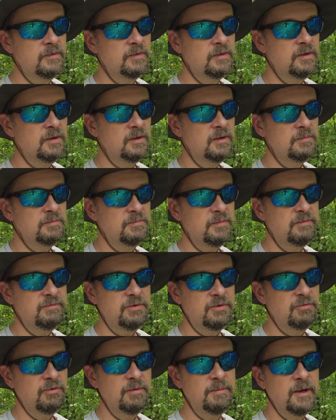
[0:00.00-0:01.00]

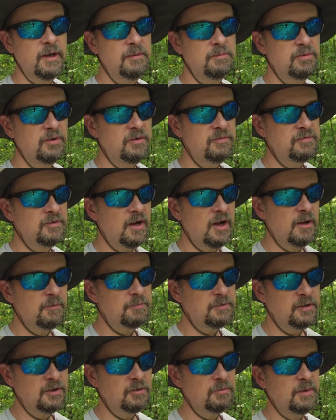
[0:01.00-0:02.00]
If you 3-bet him pre-flop
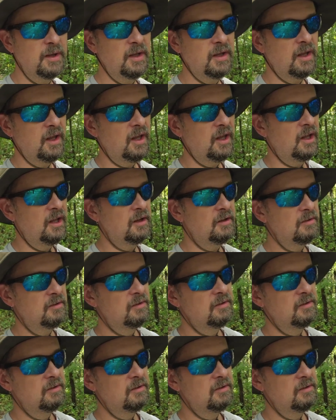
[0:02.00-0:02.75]
and you don't make a hand,